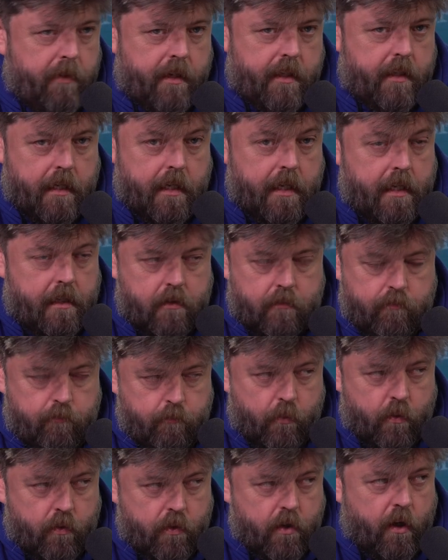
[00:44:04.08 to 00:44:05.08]
but it's
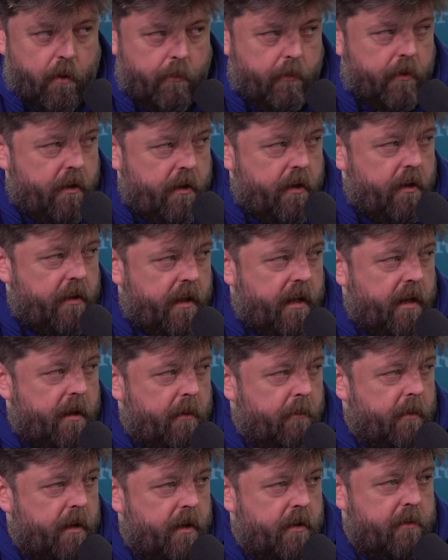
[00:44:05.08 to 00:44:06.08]
more common than you
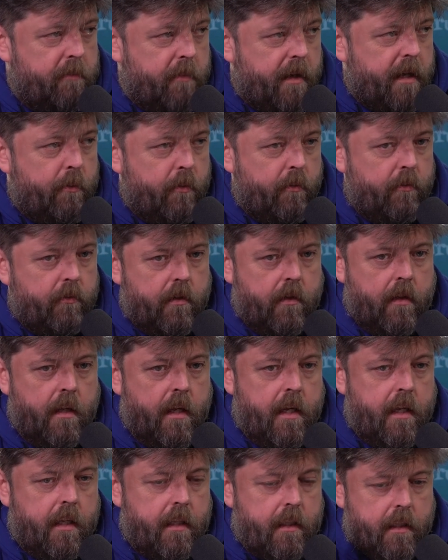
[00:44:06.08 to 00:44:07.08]
think, because people,
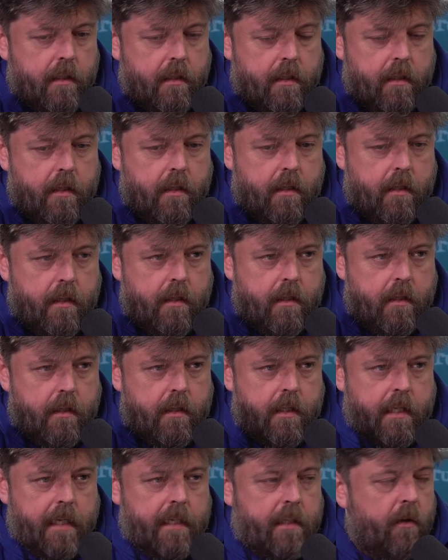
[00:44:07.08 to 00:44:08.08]

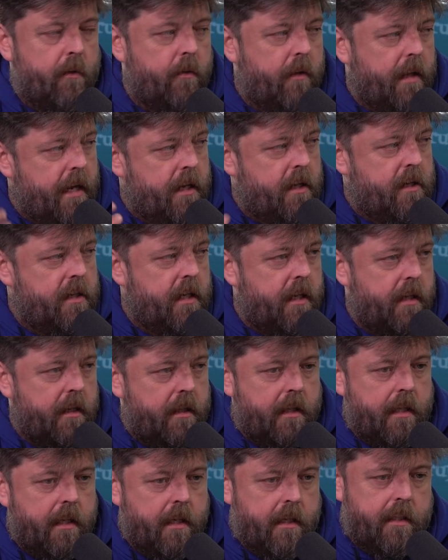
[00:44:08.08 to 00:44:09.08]
they don't actually,
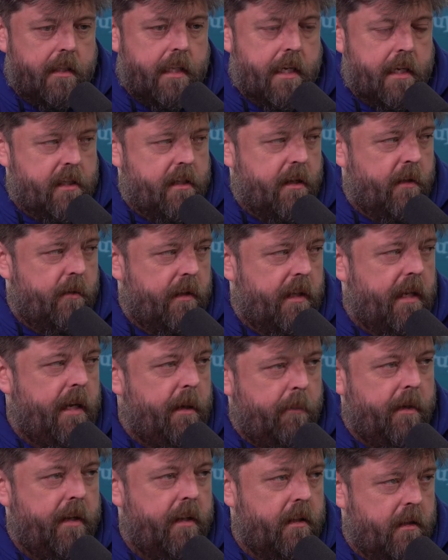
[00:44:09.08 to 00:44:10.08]
they're so
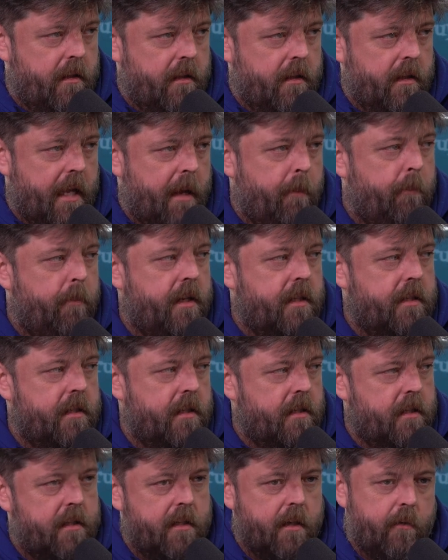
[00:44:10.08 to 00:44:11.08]
deep in their
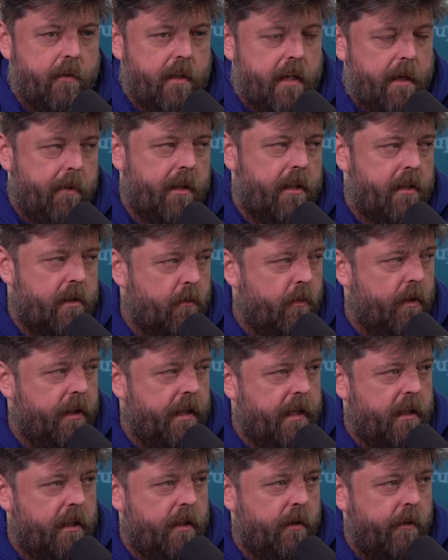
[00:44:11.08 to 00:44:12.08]
business, so deep into what
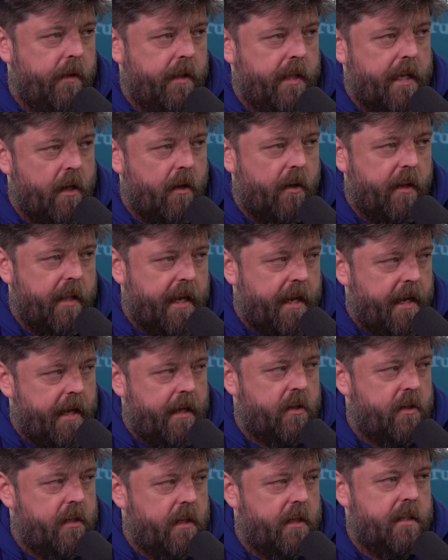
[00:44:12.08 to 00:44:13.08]
they're doing, they can't
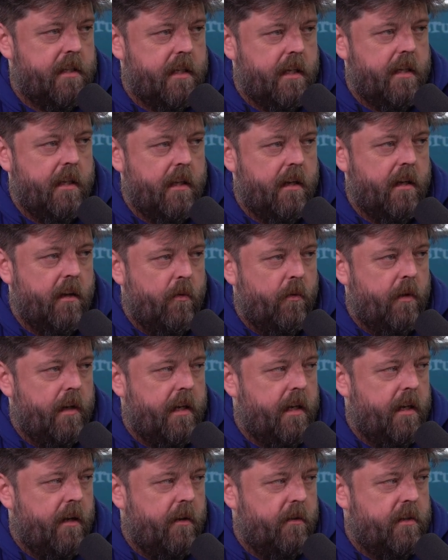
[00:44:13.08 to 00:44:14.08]
actually see the whole
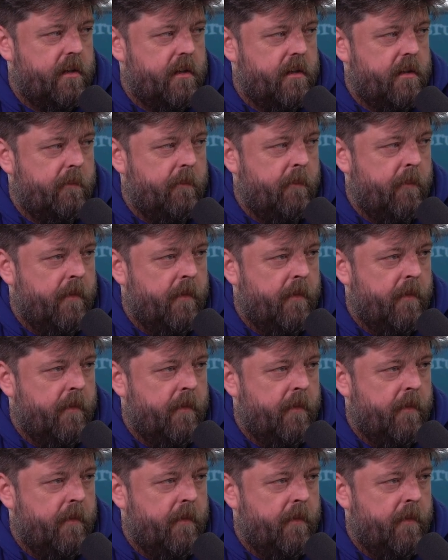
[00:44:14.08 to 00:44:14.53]
ecosystem.